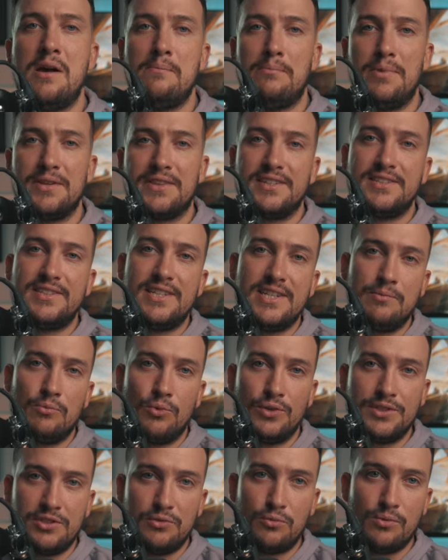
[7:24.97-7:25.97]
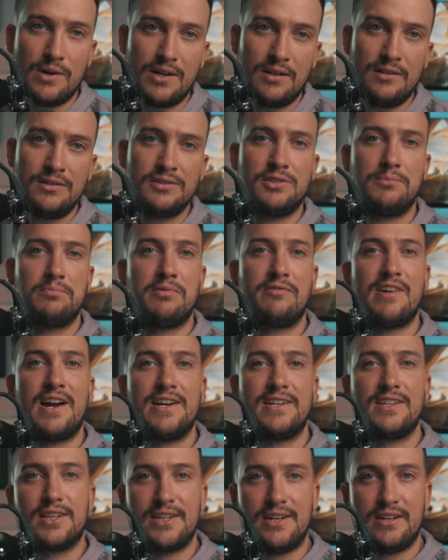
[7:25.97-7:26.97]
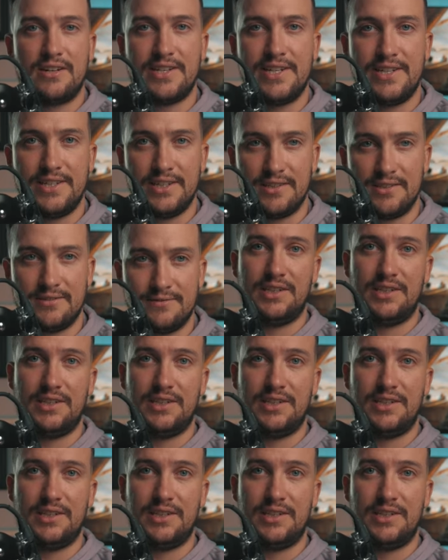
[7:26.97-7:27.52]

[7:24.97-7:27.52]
but the team would do well to provide clarity here.